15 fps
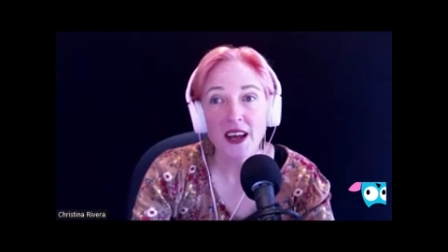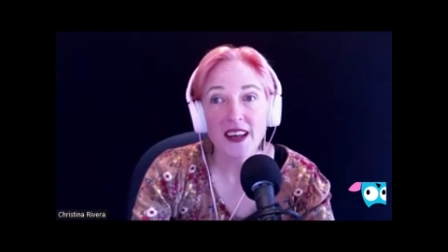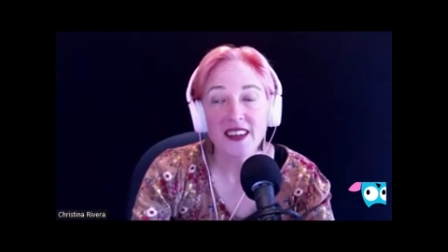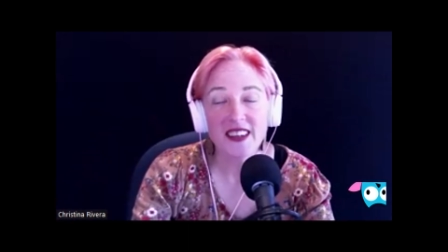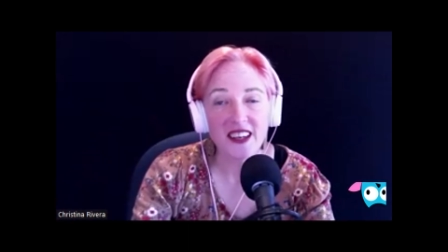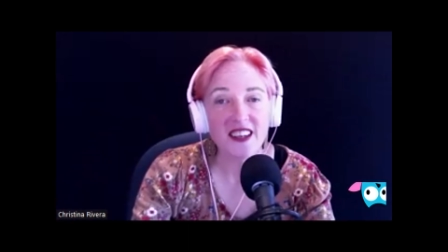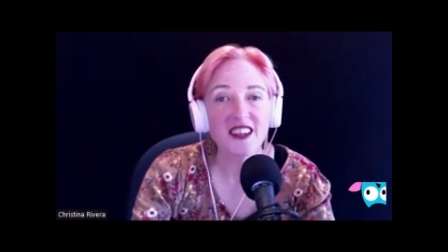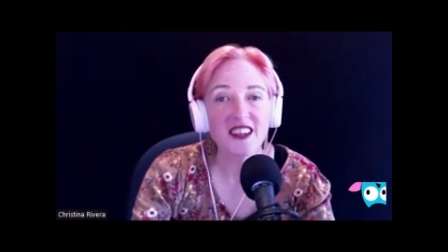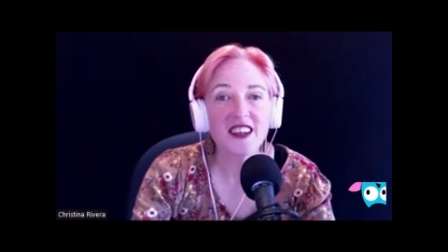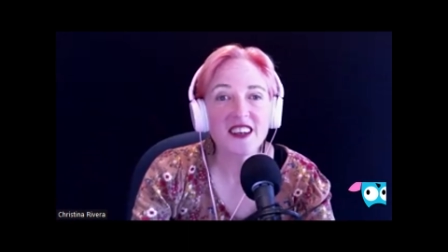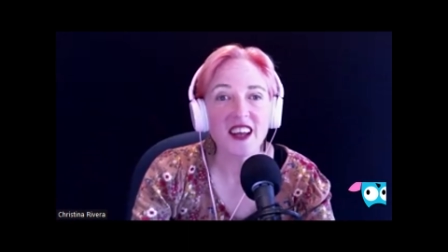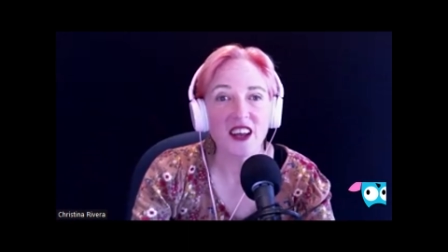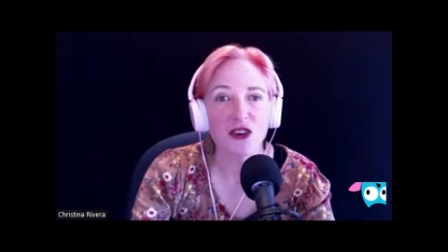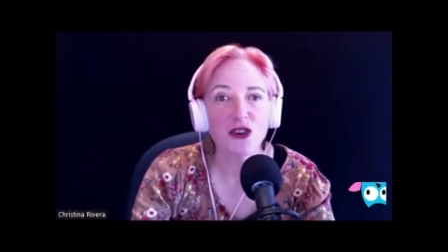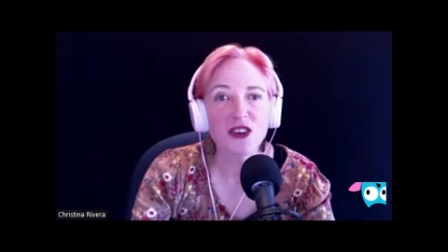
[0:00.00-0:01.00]
citizens
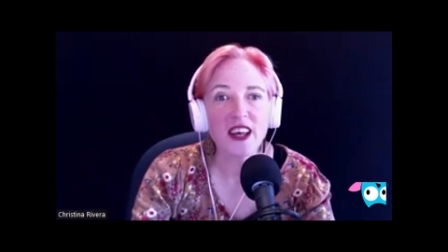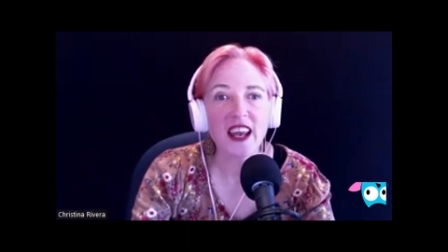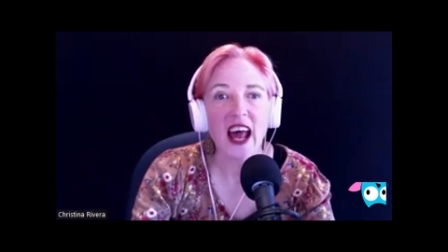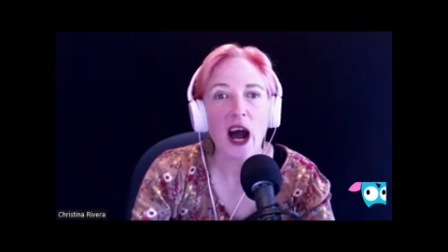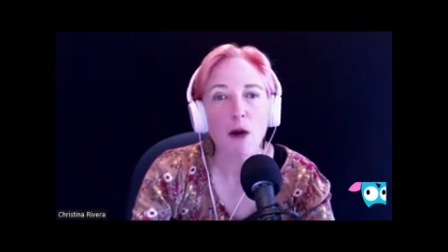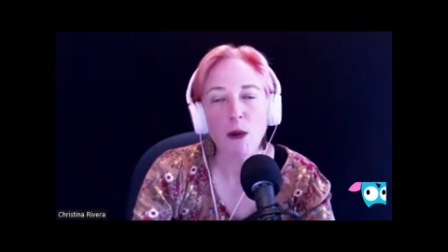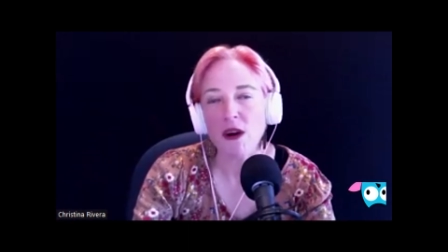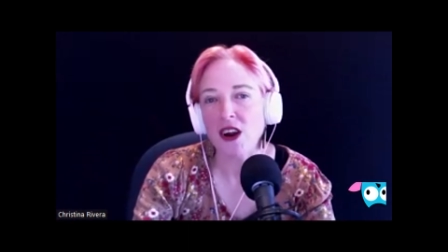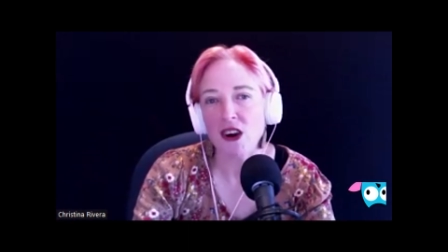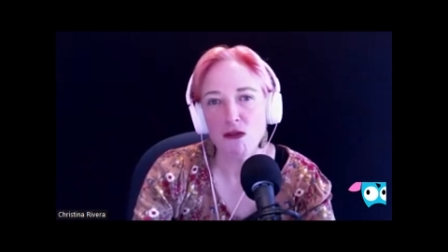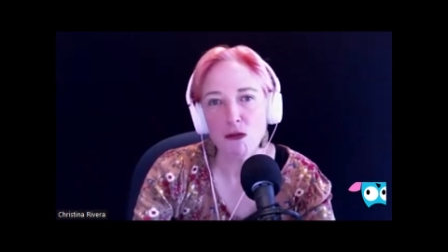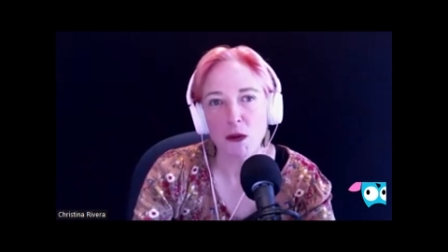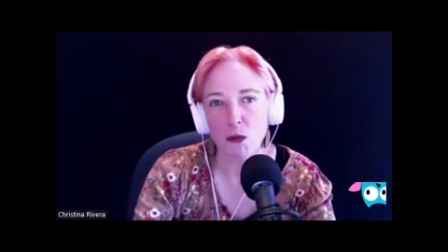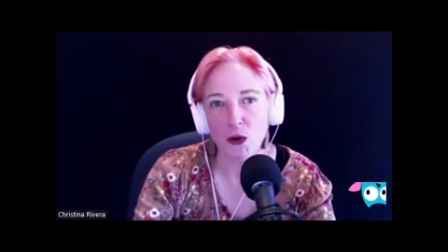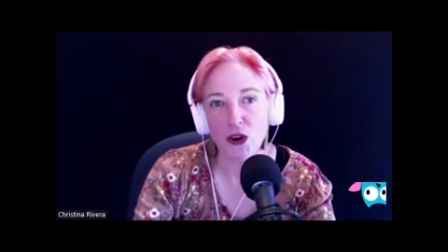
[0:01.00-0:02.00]
to understand how our
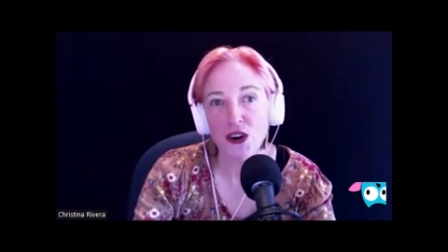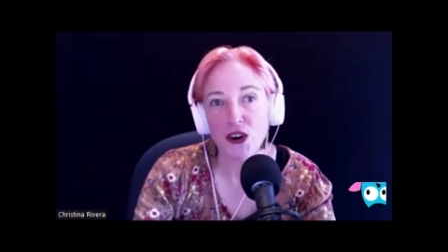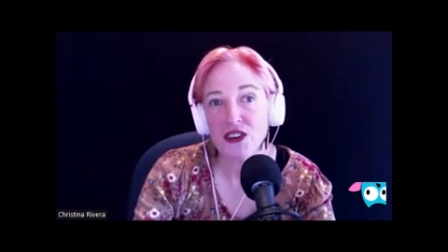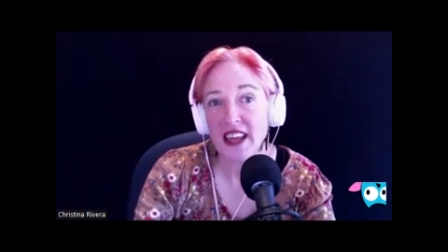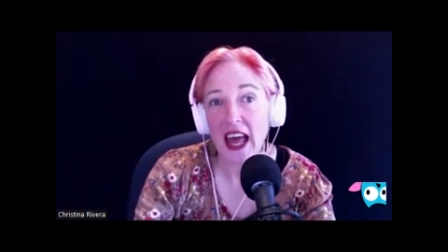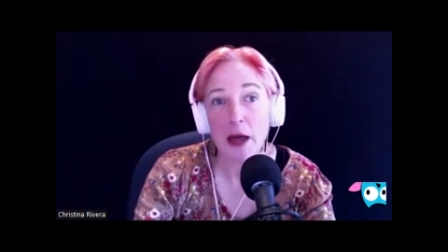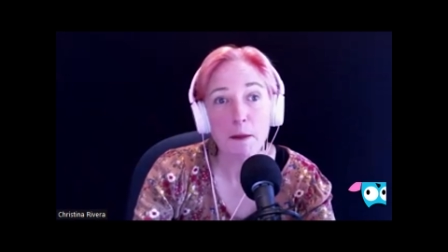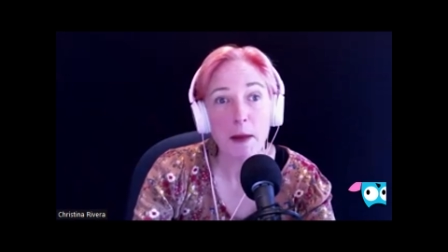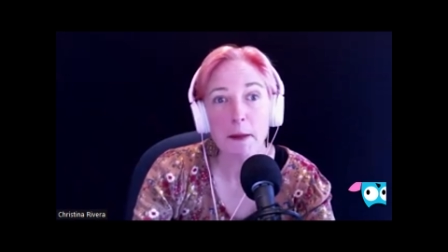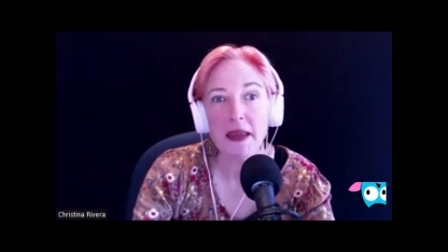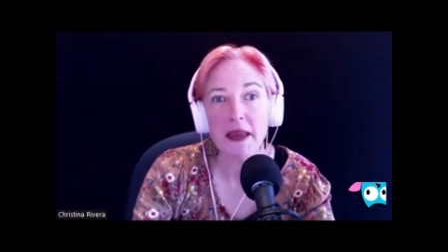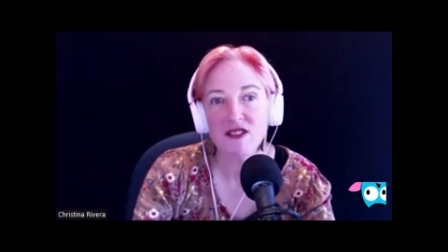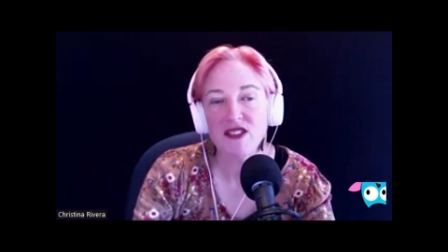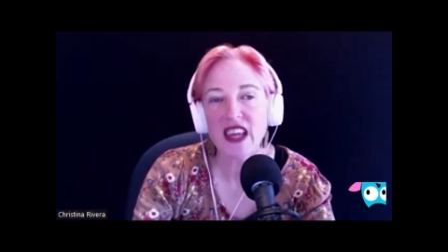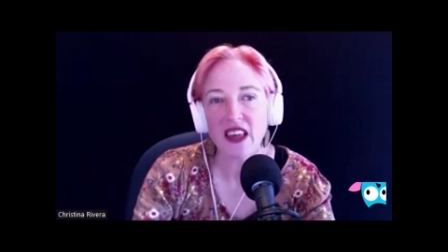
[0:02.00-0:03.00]
government works and maybe
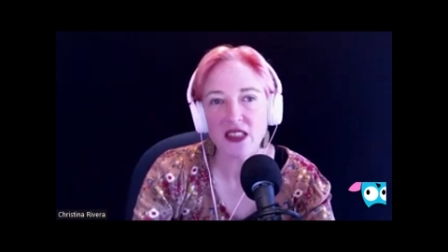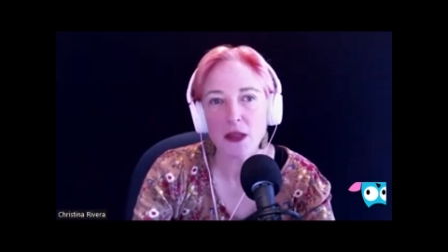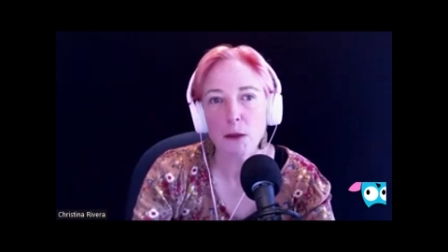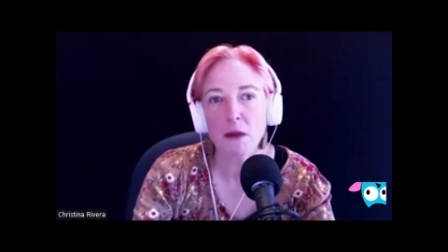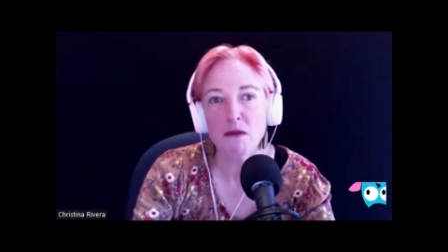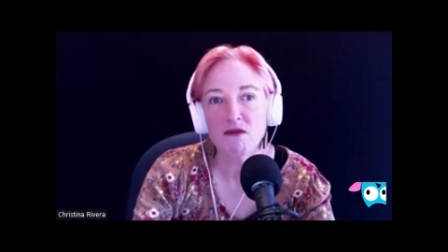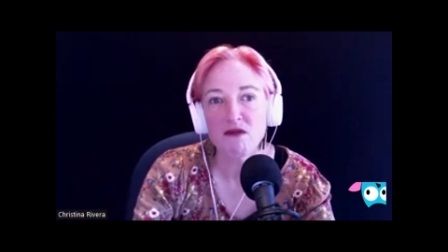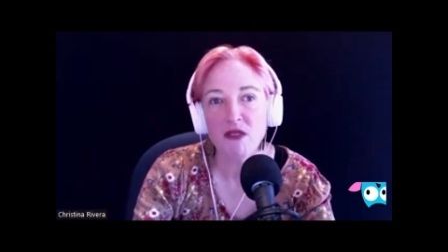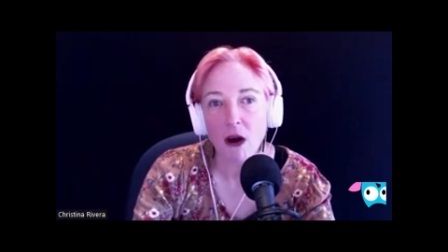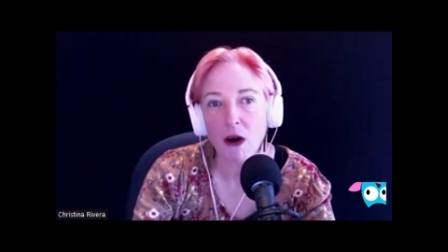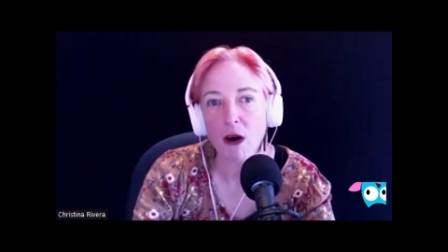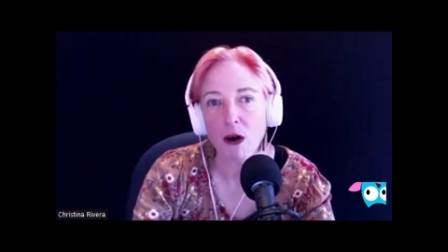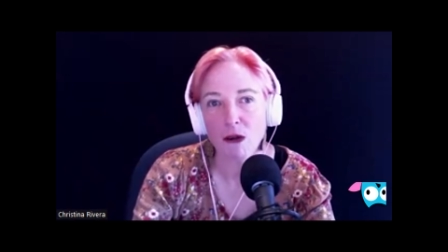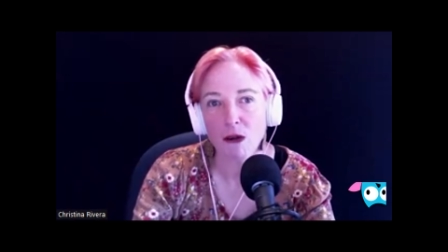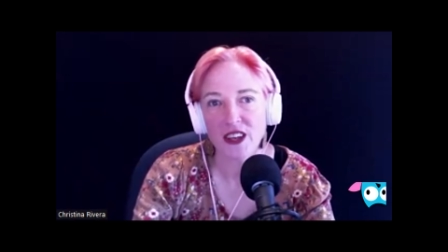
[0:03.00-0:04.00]
even get them
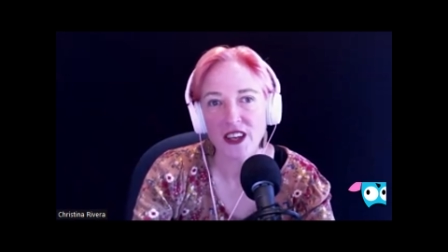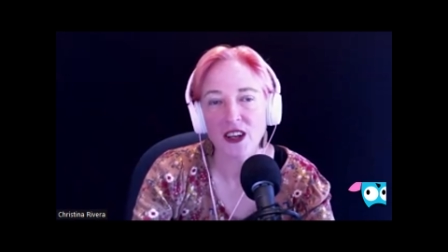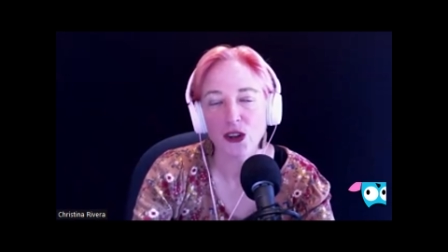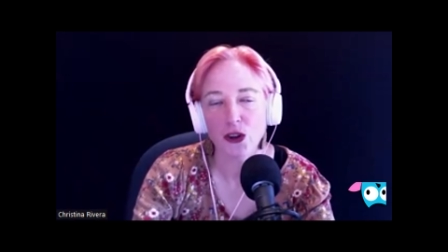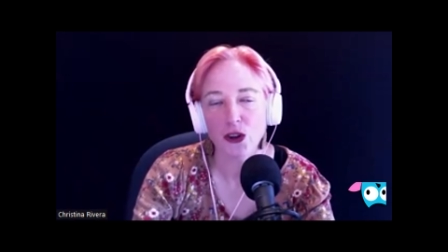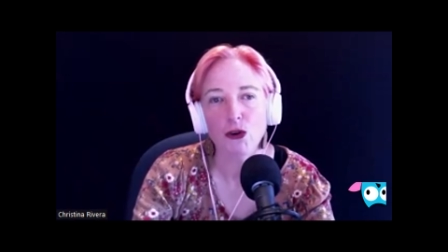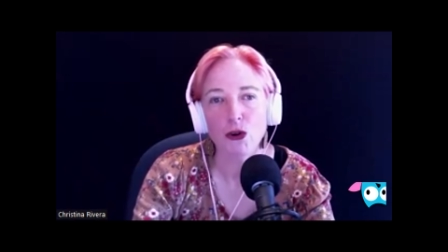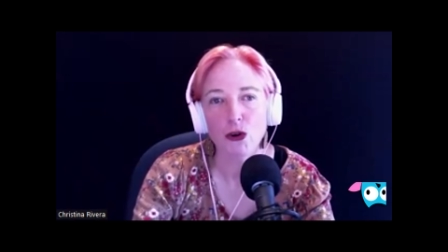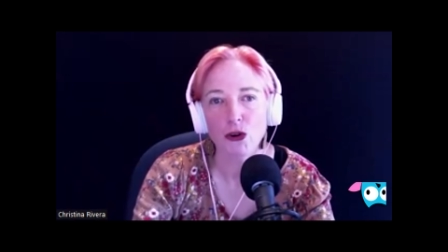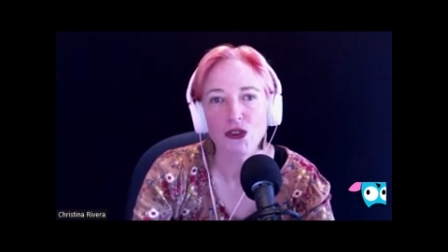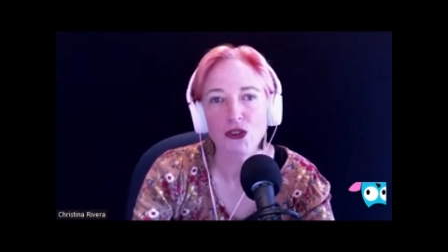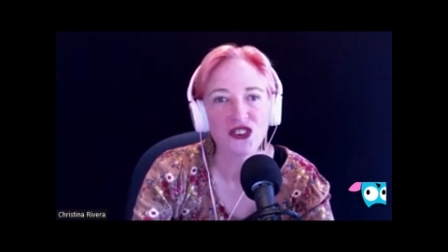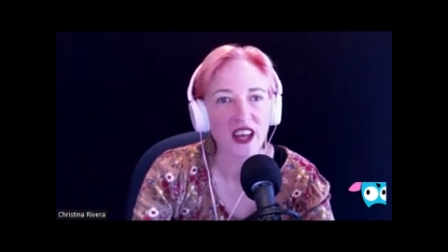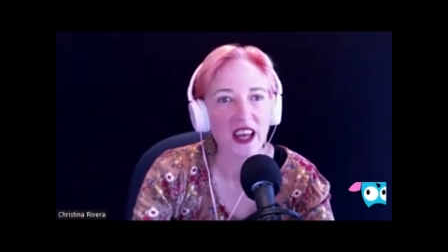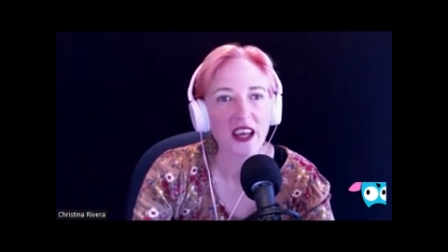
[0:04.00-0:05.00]
involved in a local,
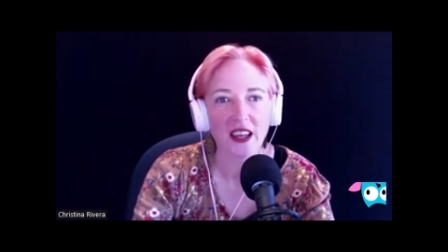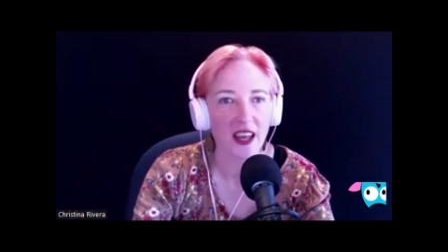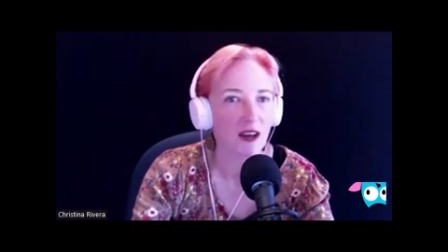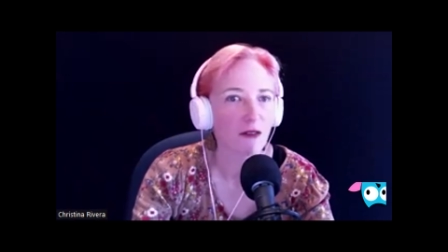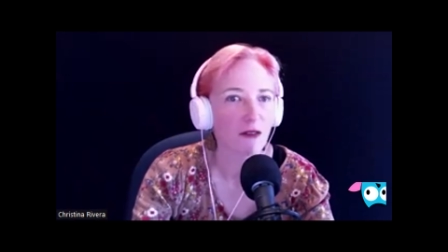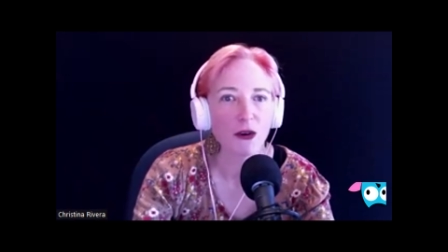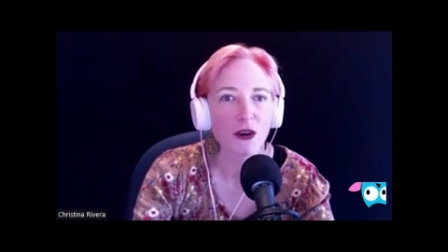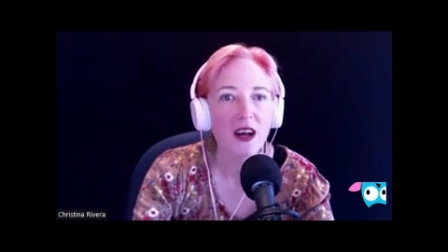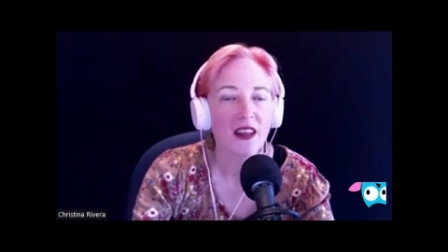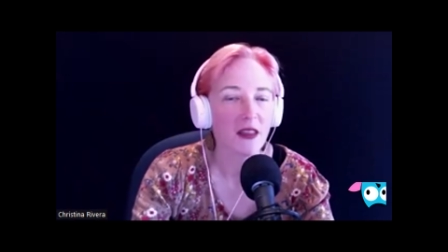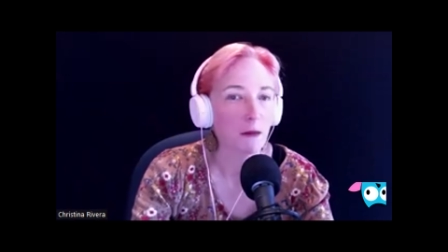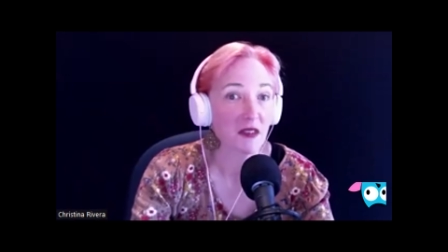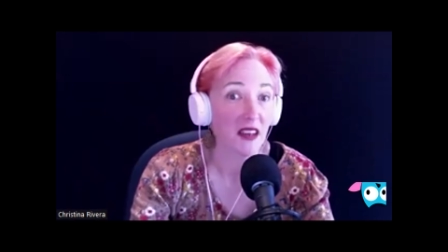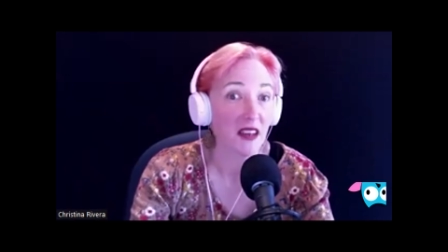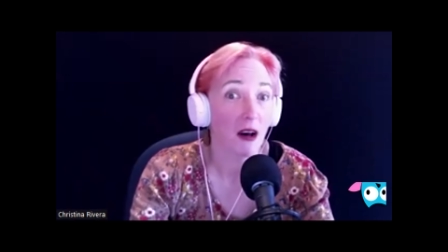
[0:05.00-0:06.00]
state level
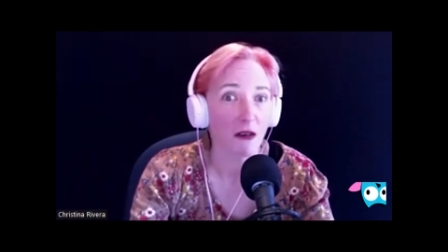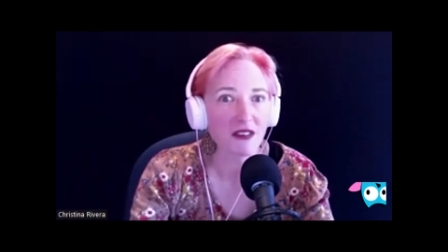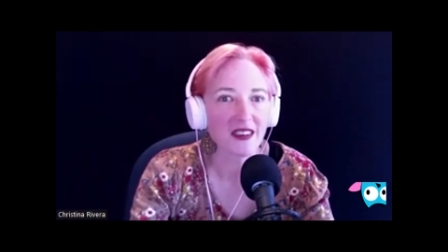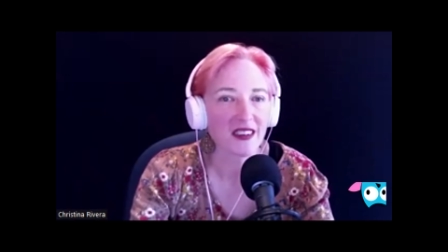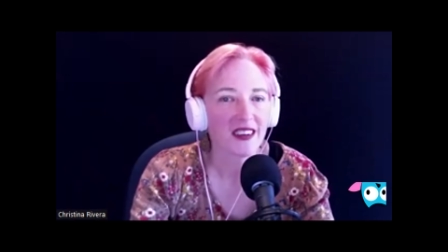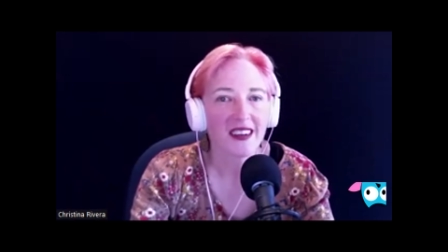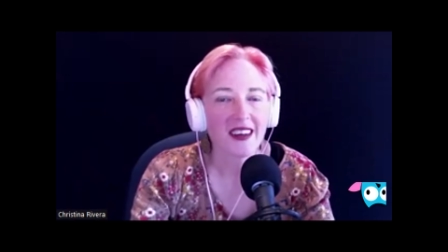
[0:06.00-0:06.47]
themselves.